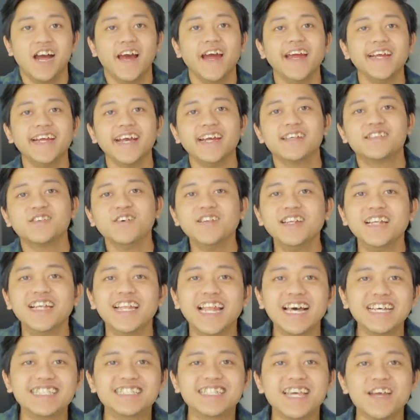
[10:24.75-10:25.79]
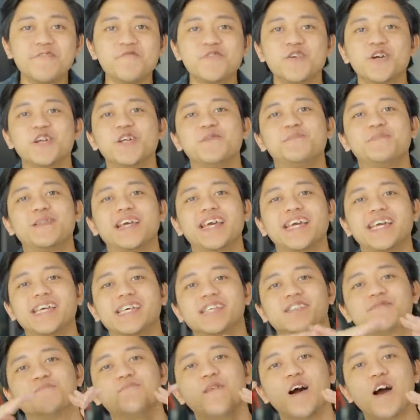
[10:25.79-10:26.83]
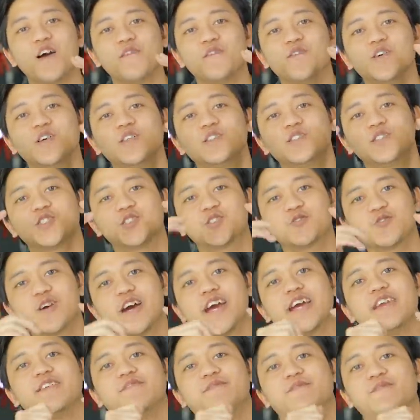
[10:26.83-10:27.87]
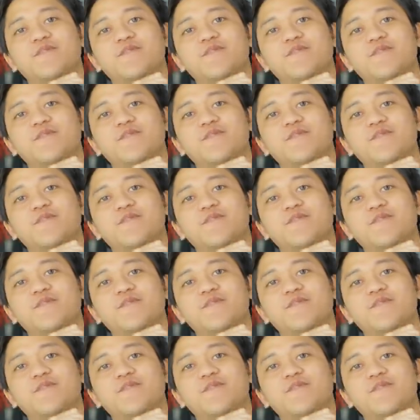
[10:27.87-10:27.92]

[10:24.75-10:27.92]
Alright guys, so the last game we're gonna play is Marvel Strike